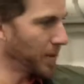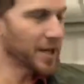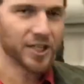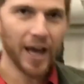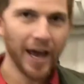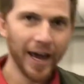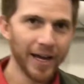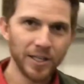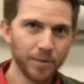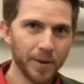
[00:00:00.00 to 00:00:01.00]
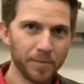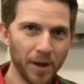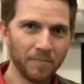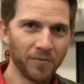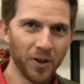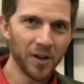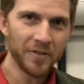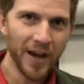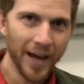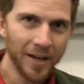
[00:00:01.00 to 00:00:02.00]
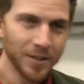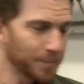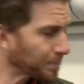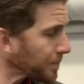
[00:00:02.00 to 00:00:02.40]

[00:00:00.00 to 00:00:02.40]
bunch of eggs. It would be plumb full of eggs.